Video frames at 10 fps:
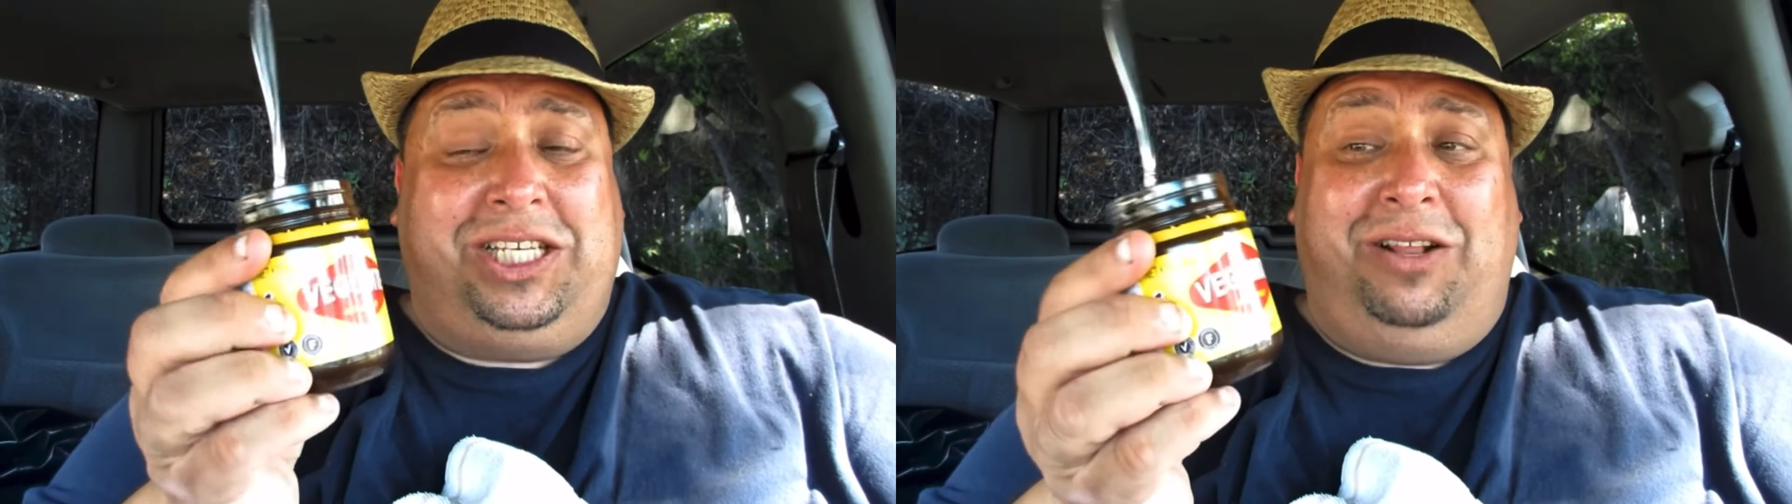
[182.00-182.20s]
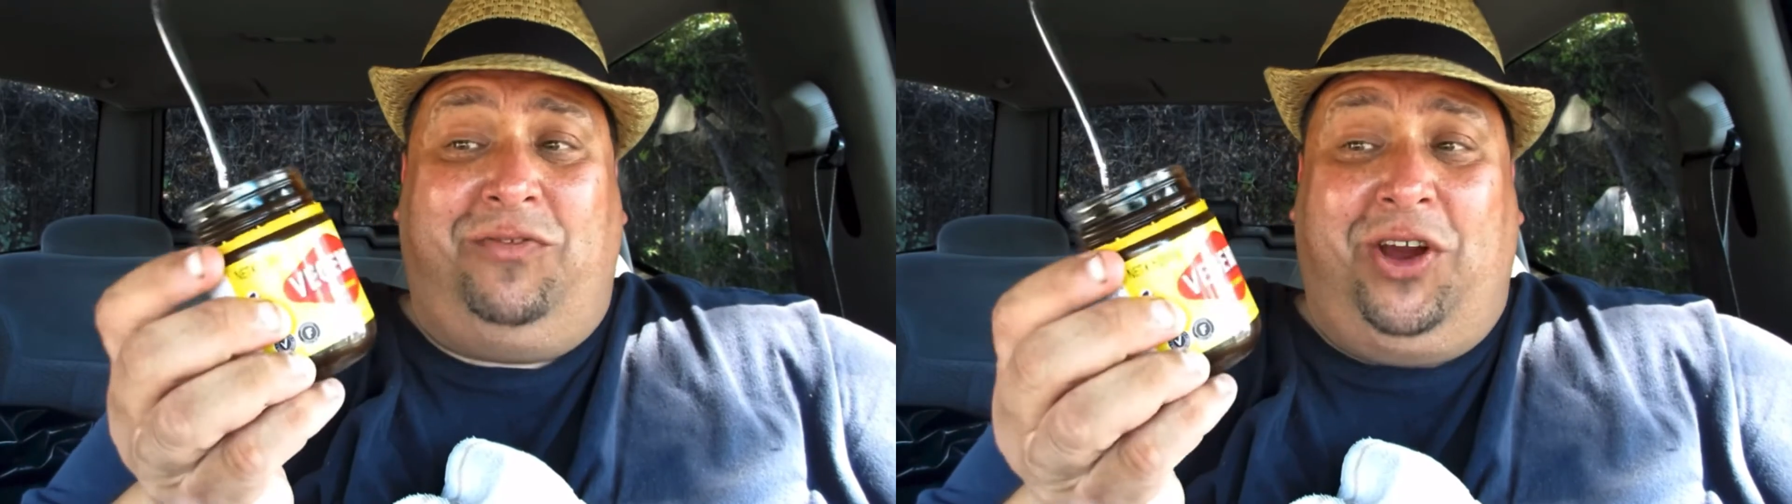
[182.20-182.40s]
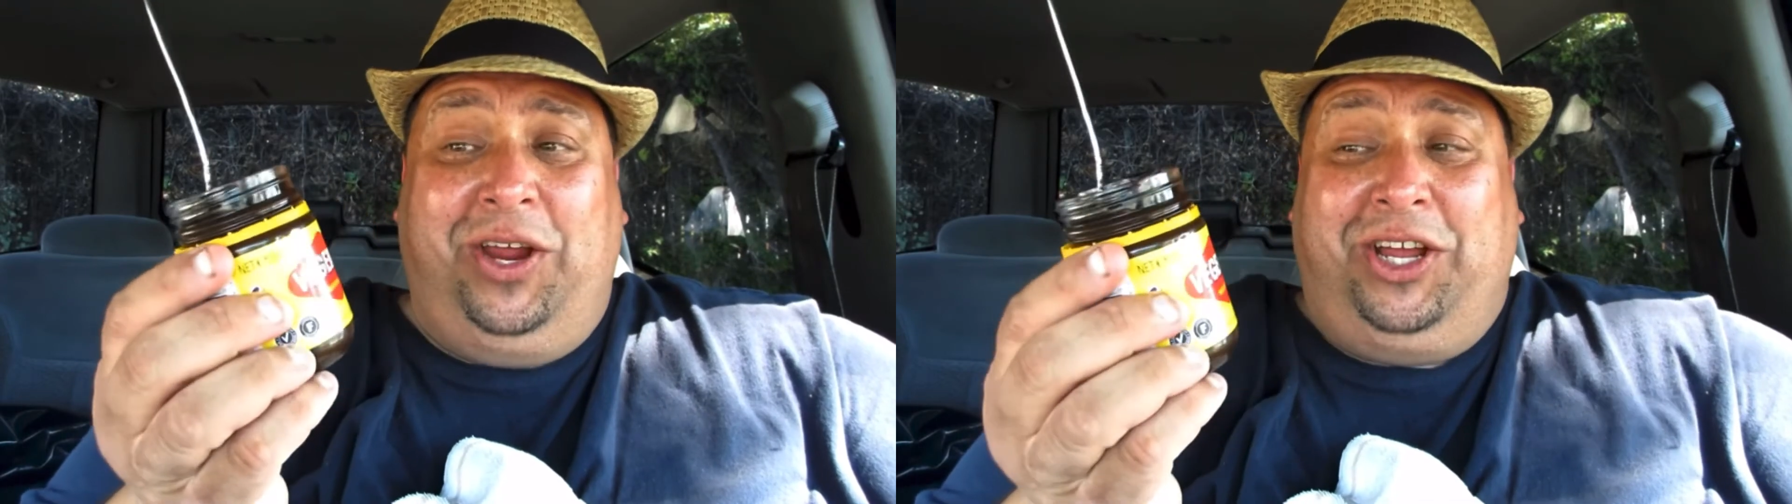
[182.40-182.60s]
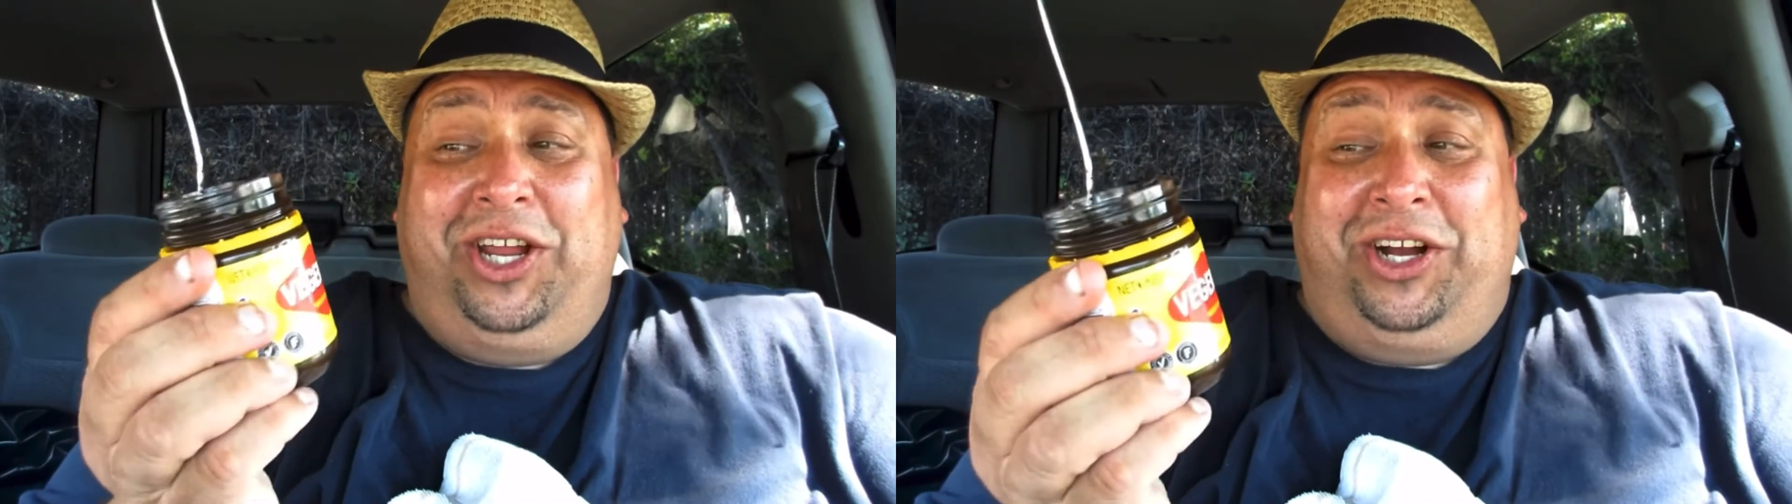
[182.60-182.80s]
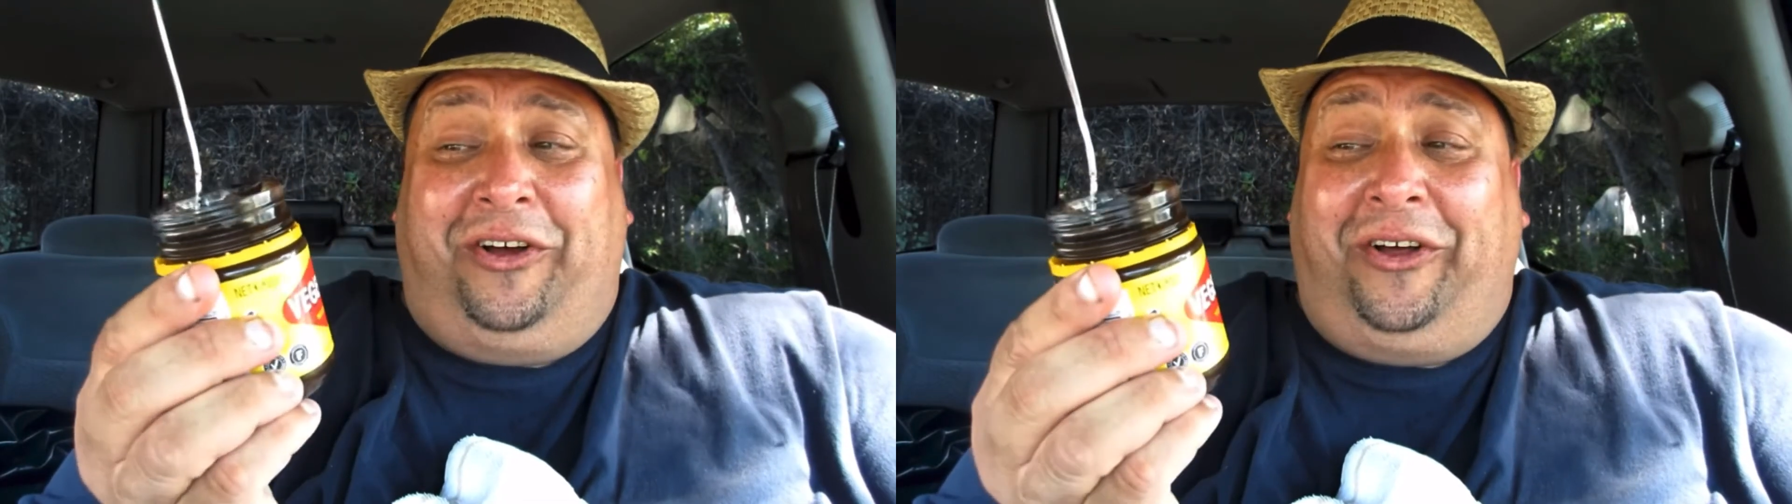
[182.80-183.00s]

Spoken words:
isn't very good at